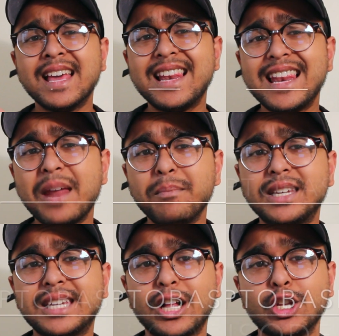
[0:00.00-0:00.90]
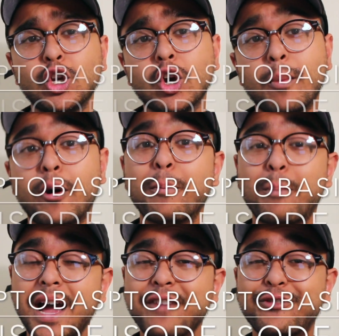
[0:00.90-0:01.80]
Let me tell you about
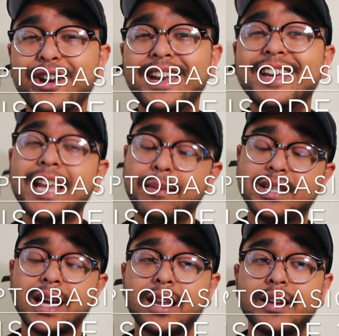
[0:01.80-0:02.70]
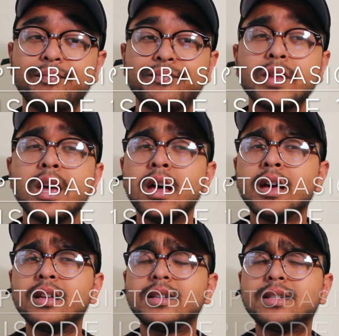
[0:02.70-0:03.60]
my friend named Ted.
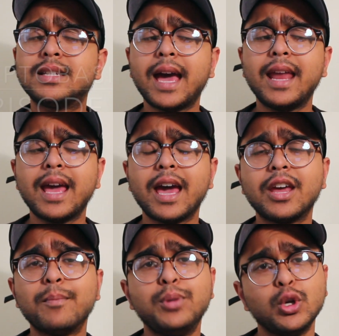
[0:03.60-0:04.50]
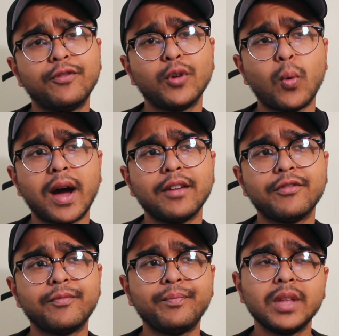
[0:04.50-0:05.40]
Ted had a beautiful
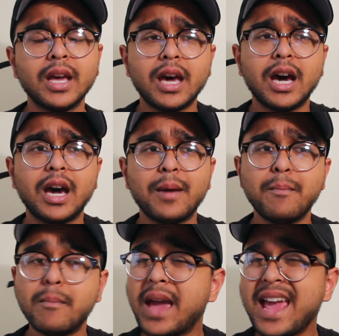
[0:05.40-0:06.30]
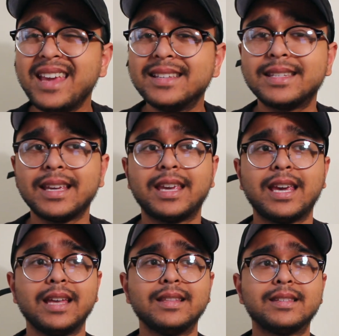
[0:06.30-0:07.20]
wife, amazing
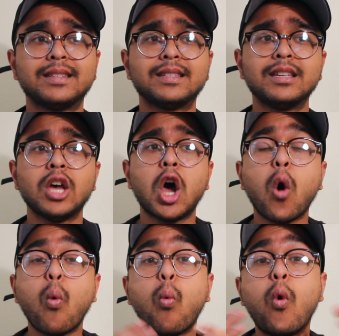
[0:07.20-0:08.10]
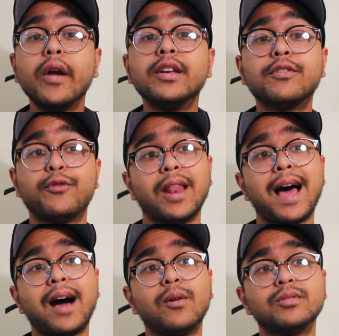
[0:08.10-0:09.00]
kids, a wonderful
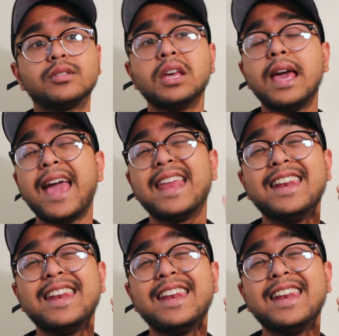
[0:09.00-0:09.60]
house, and